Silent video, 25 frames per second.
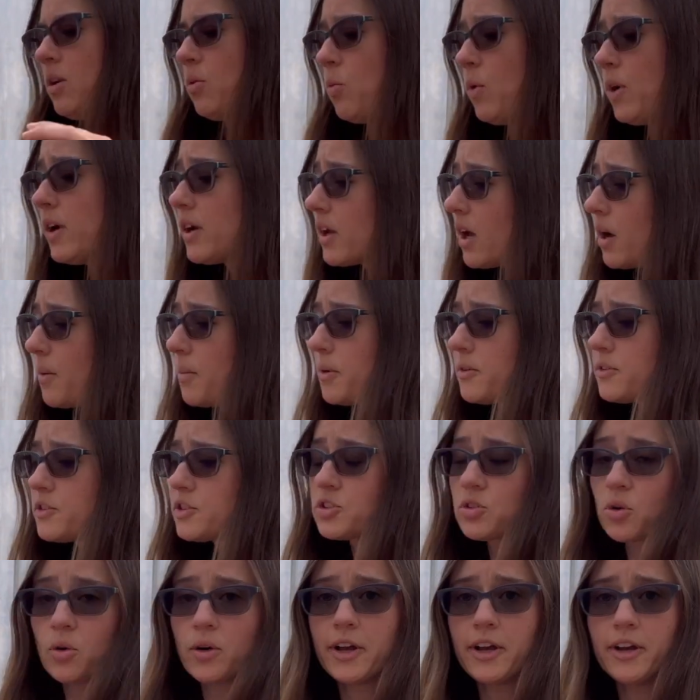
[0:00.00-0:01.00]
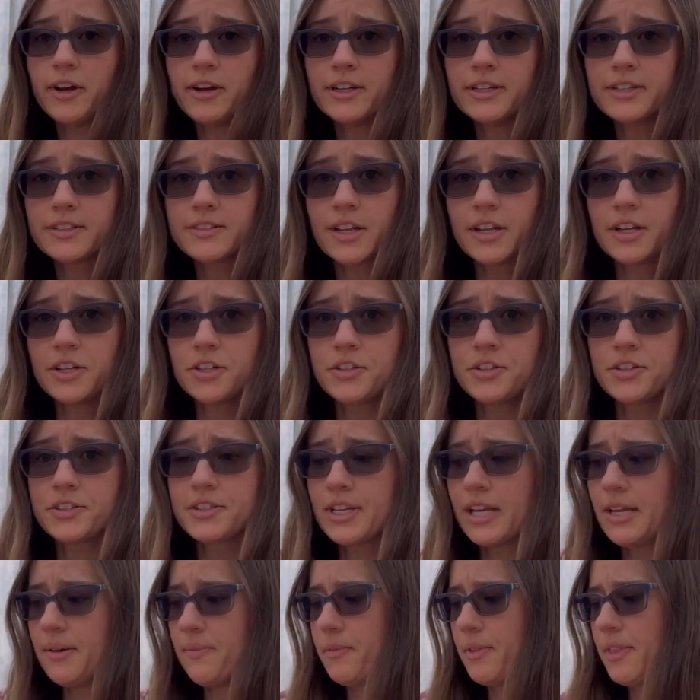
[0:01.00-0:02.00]
one cup of soil instead of do the
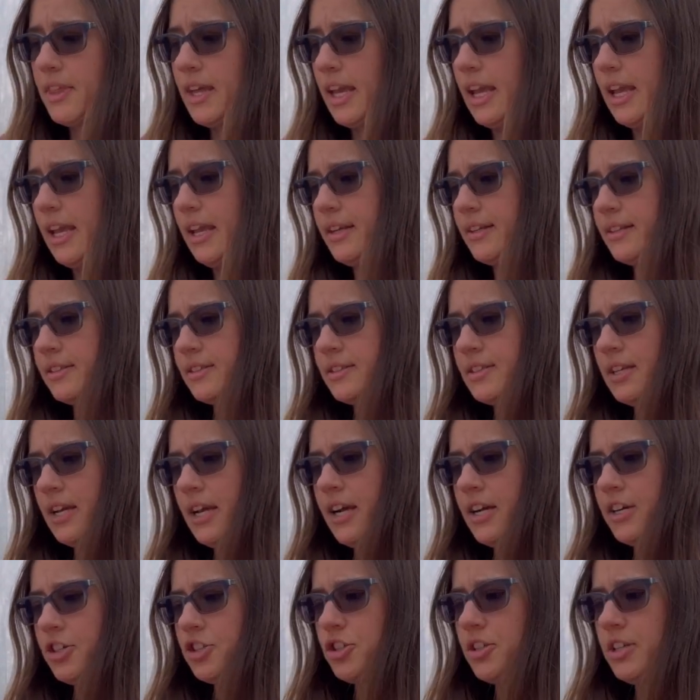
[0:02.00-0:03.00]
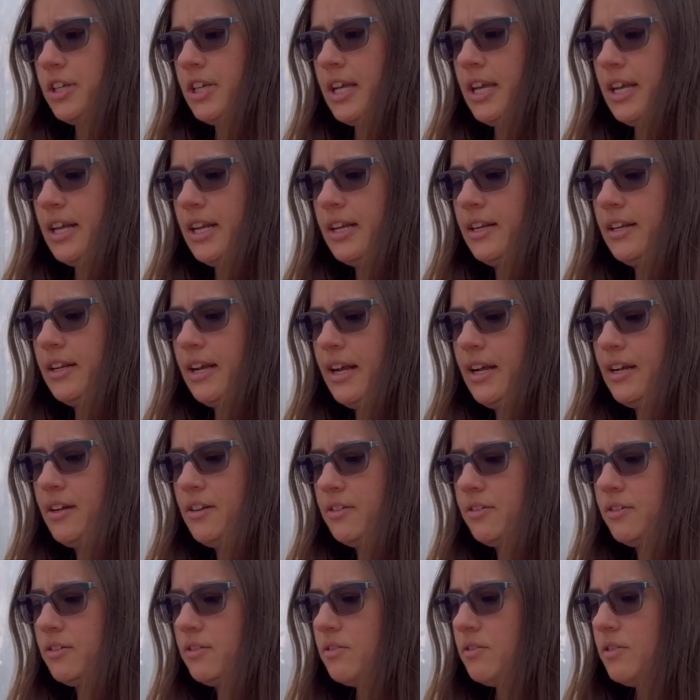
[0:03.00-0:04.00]
same thing to actually get it
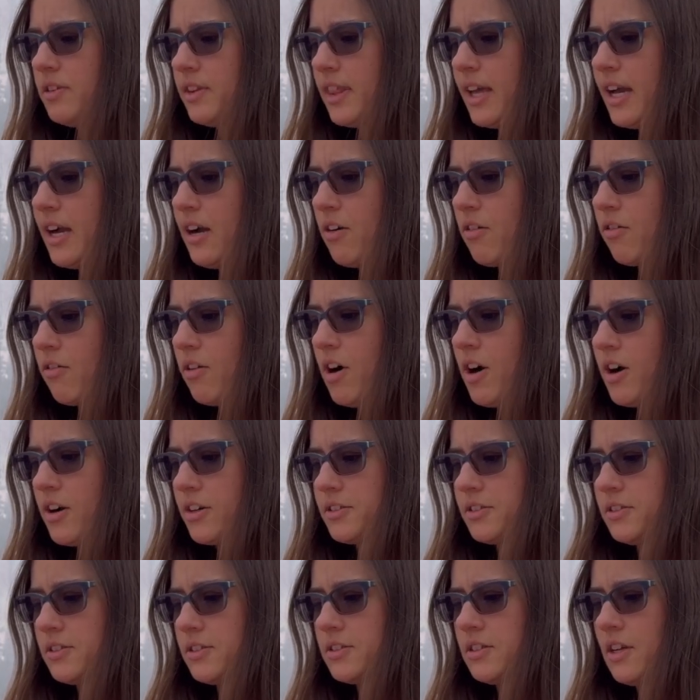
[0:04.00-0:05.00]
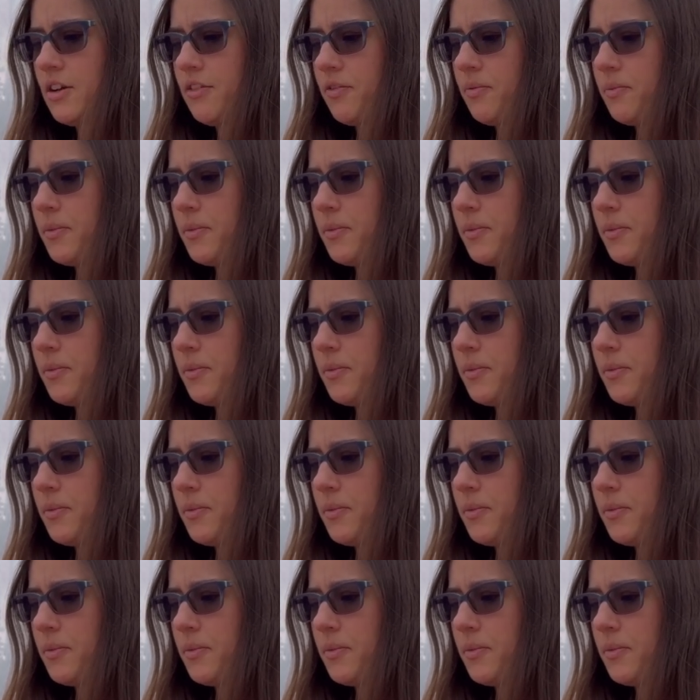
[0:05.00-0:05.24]
down without rocks and stuff.